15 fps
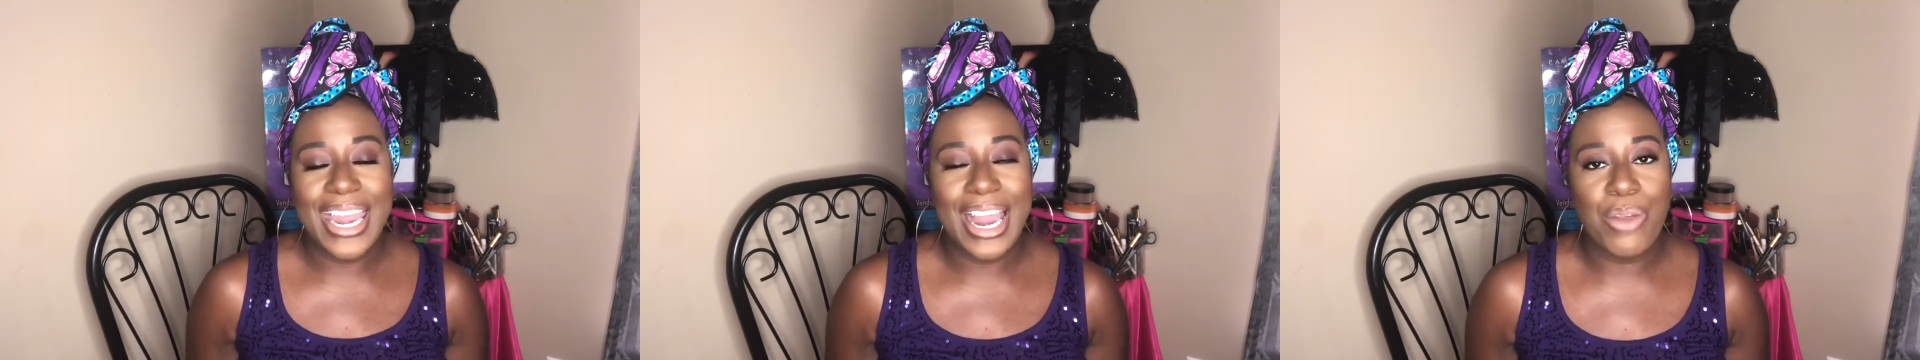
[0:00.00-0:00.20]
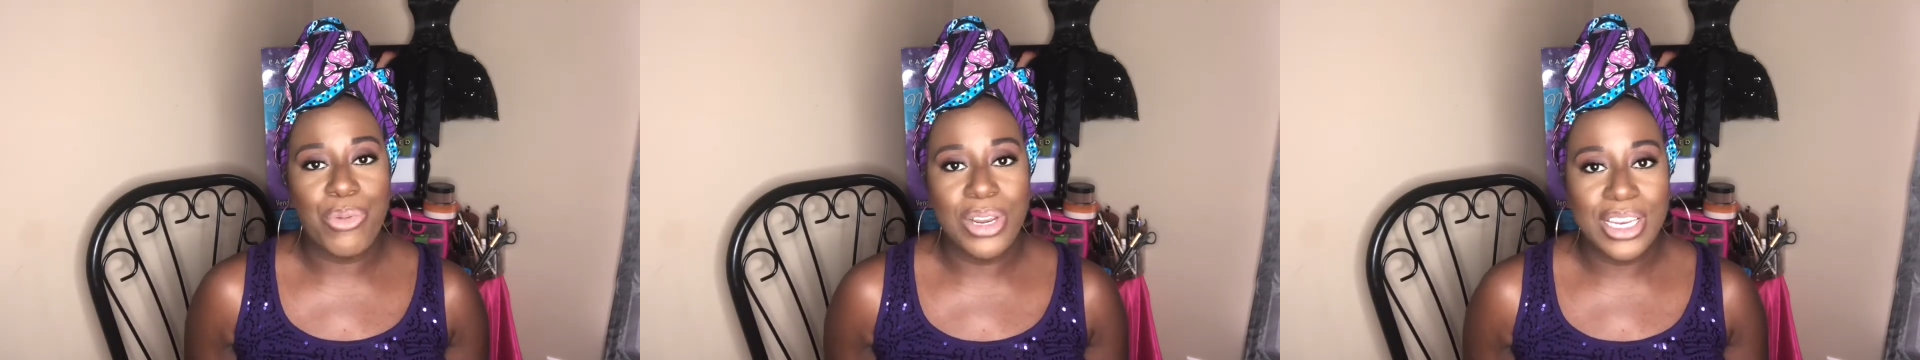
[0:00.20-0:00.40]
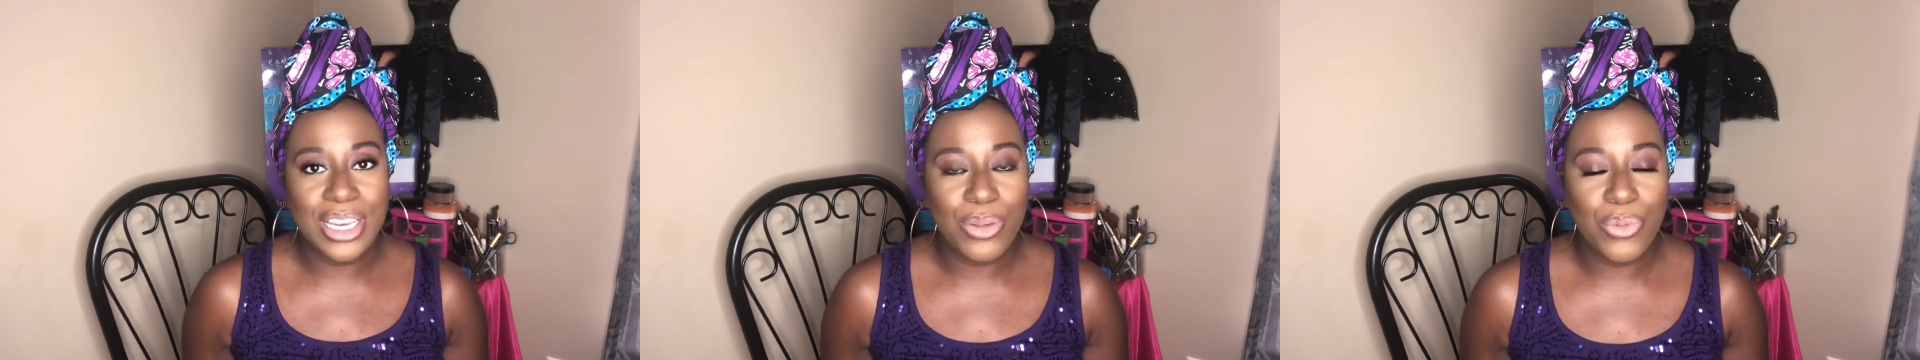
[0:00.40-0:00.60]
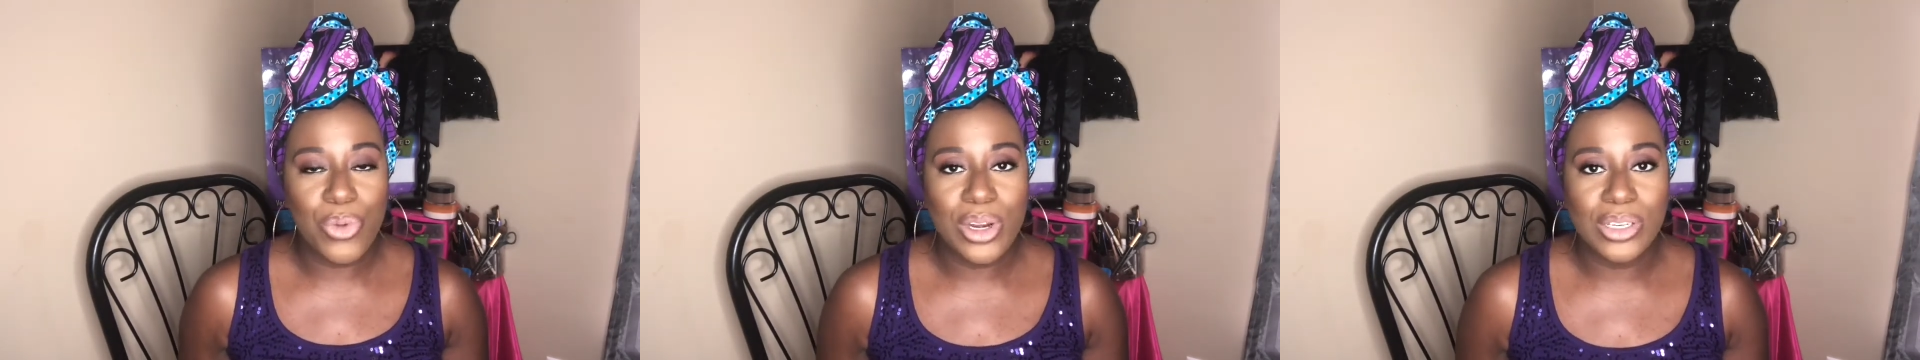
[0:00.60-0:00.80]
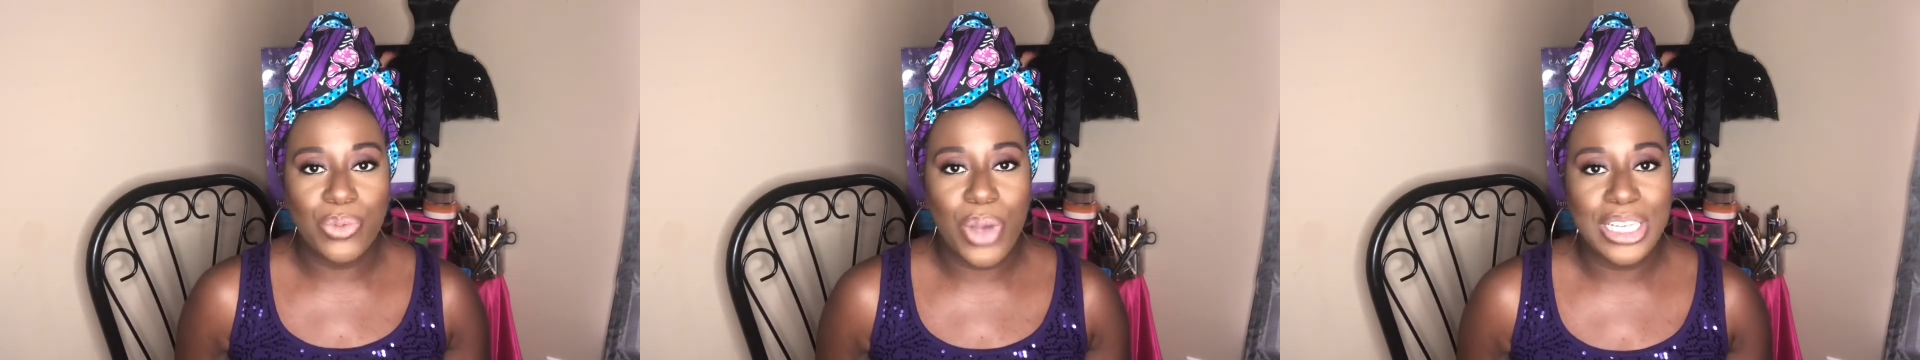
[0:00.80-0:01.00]
and I really didn't
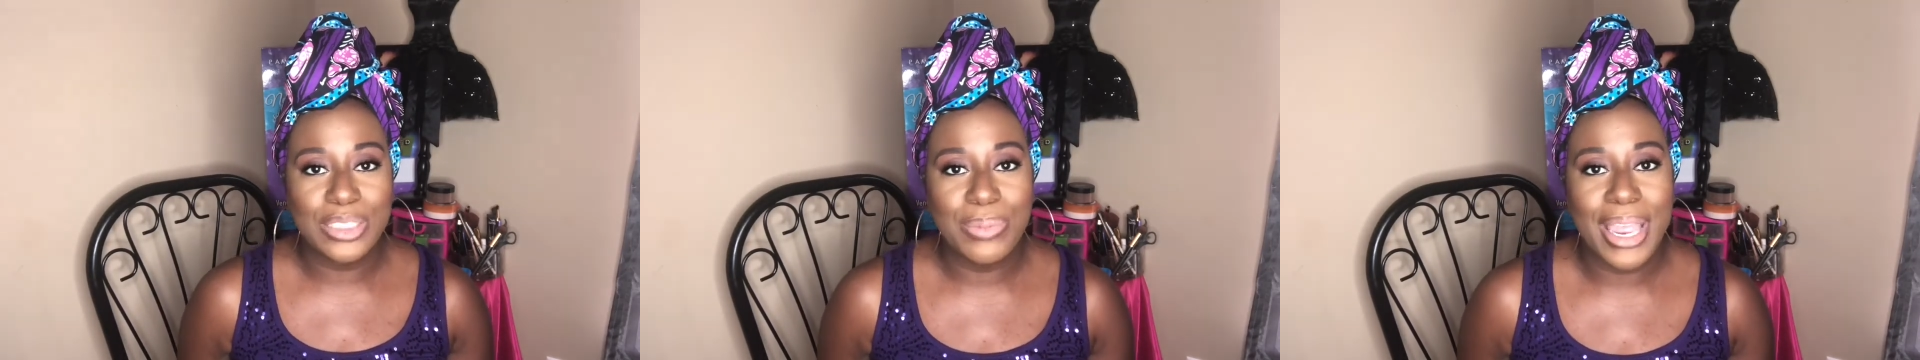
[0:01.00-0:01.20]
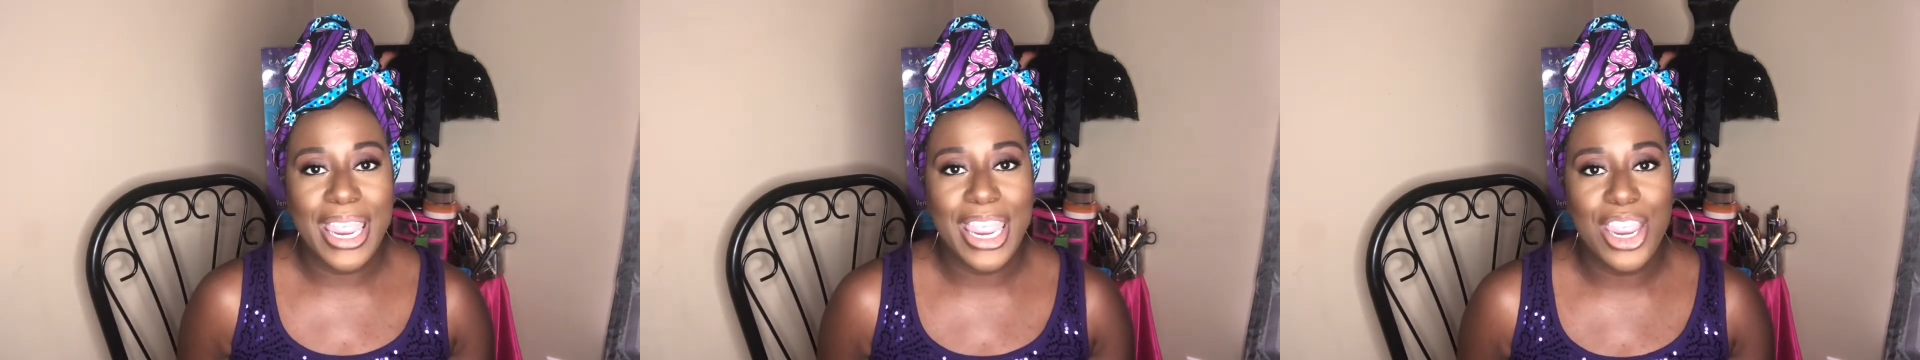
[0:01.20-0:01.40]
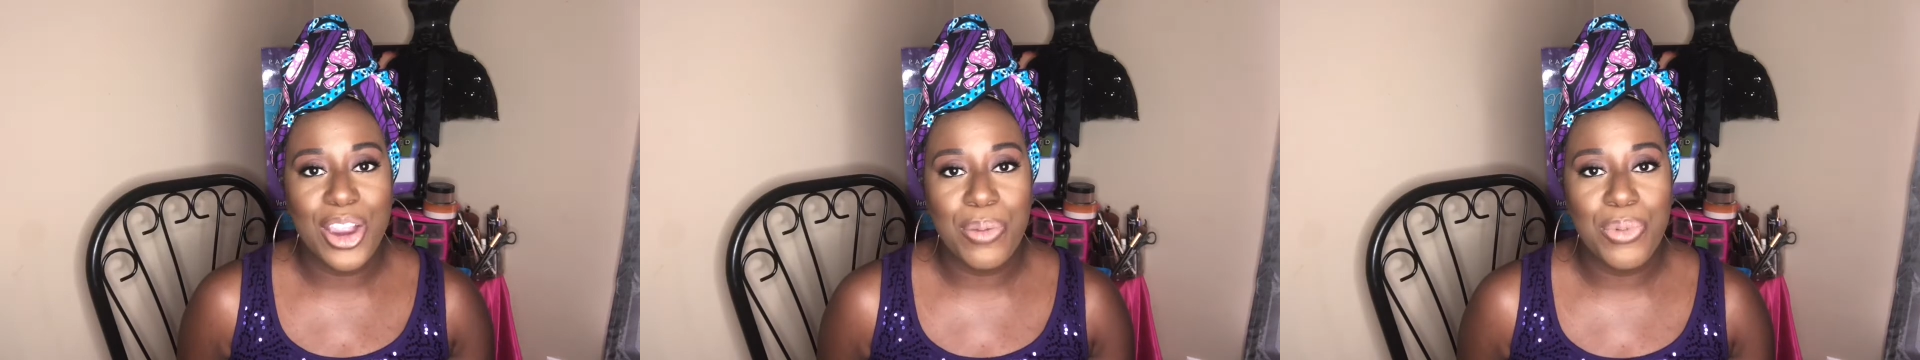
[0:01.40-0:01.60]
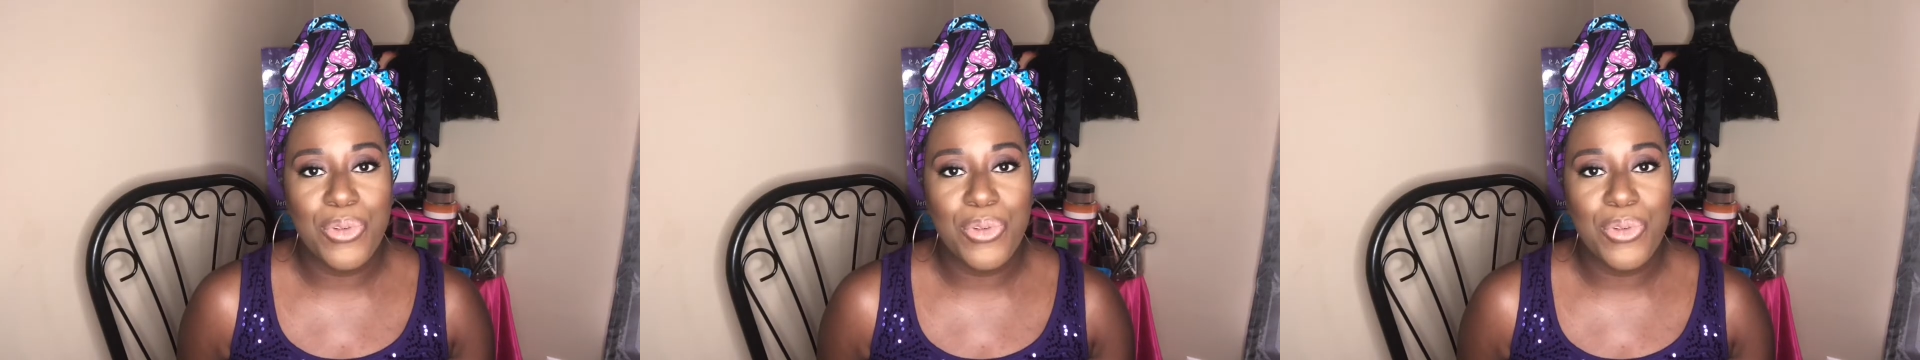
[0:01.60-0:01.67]
want to wash my hair